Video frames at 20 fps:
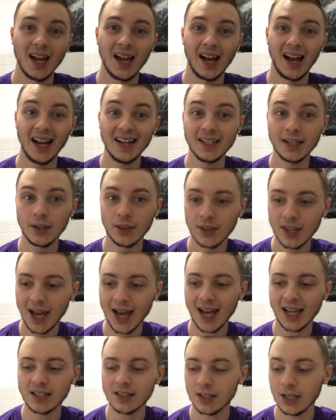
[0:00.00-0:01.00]
I did
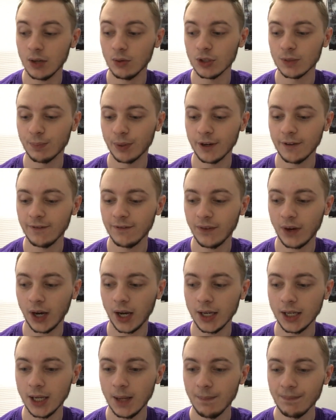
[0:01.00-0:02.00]
that, it was pretty
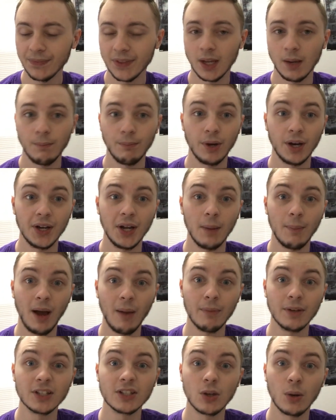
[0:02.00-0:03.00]
fun, but um, I've
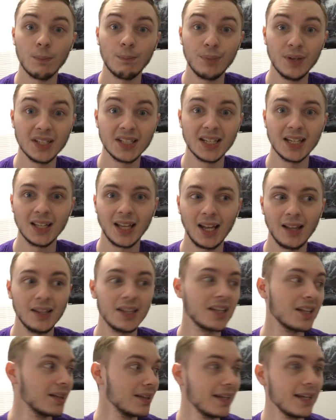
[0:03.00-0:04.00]
been so busy lately
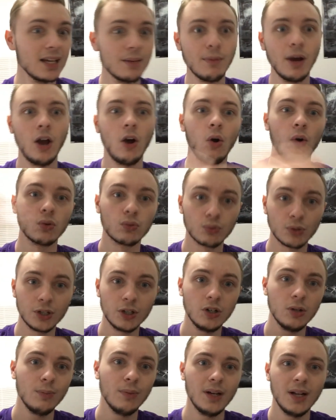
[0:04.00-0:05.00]
cleaning my whole
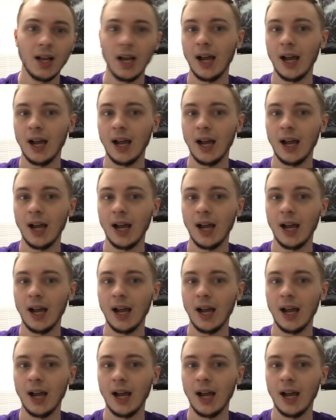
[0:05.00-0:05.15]
room.